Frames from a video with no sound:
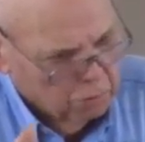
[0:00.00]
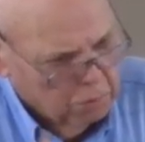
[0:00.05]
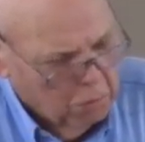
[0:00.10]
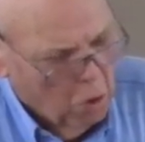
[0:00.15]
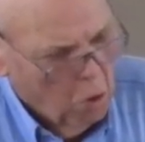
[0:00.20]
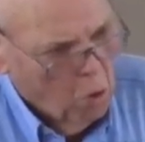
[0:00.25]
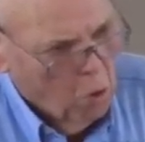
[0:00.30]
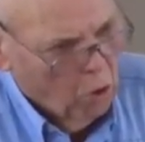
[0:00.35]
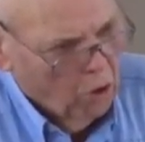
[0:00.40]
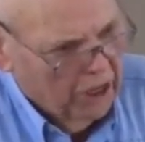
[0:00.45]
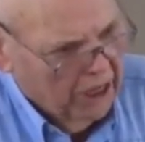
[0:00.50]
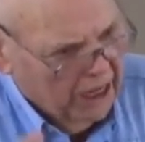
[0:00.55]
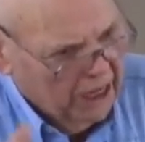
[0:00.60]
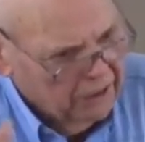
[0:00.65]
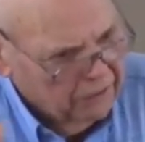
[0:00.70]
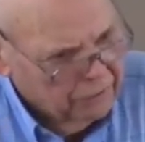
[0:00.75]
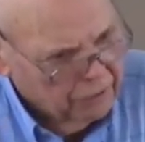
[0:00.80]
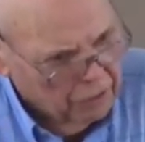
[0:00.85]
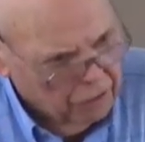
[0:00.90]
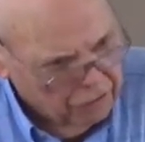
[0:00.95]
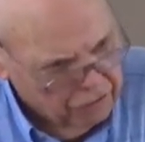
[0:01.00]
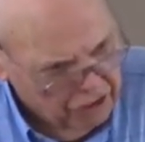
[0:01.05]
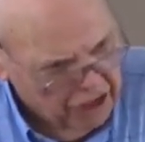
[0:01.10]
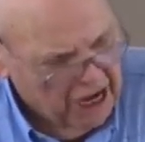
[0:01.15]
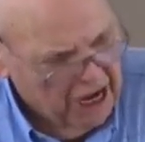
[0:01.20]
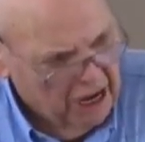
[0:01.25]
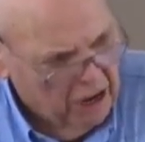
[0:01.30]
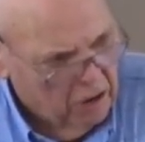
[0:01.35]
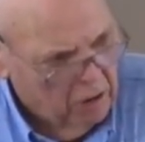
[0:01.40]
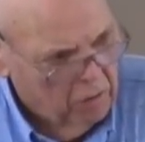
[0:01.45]
more in there
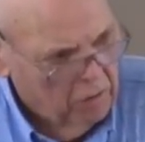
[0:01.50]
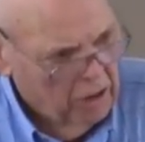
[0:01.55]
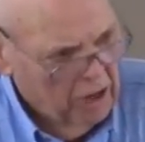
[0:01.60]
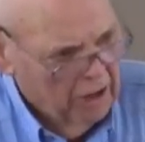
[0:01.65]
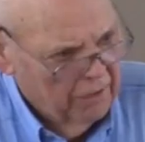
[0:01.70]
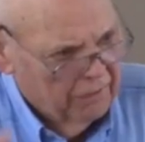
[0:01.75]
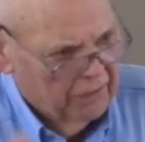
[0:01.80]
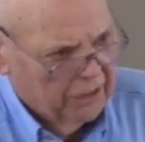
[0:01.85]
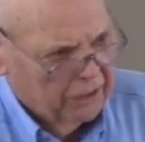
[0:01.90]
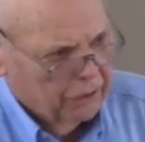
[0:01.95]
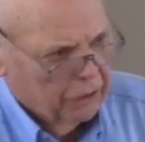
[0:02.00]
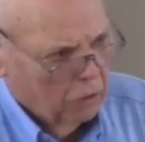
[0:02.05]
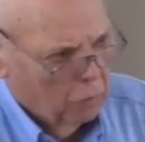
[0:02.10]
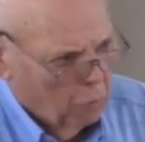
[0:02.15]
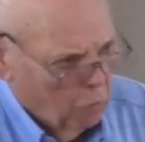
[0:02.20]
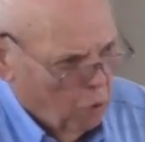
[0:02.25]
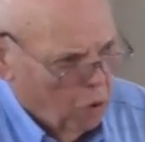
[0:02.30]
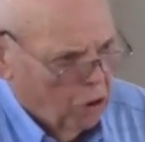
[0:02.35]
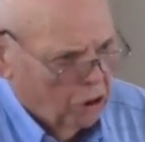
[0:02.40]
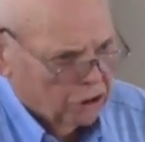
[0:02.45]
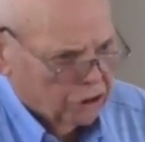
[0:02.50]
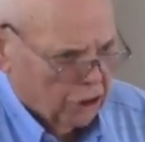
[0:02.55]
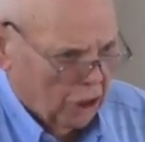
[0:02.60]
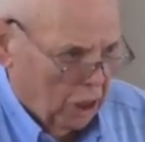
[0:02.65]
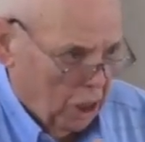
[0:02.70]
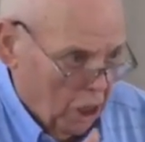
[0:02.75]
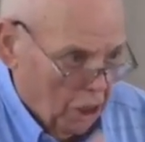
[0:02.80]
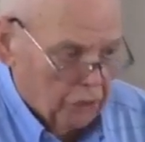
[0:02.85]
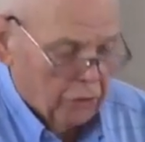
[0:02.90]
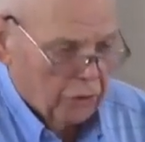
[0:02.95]
now than there was a
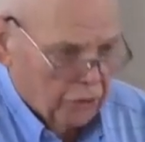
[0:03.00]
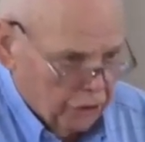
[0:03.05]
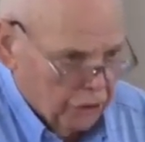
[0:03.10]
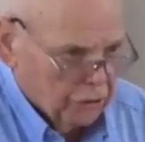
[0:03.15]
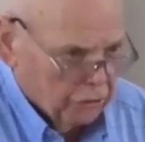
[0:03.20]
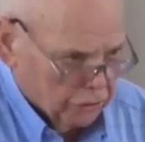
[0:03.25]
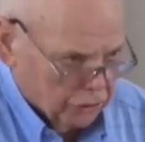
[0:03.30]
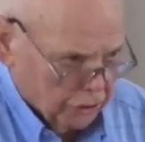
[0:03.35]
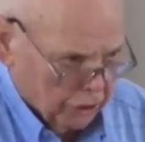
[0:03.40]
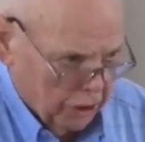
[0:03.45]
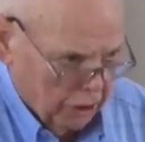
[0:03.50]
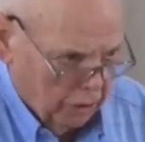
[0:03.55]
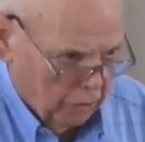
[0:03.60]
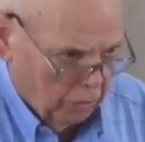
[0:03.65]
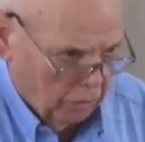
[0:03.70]
hundred years ago.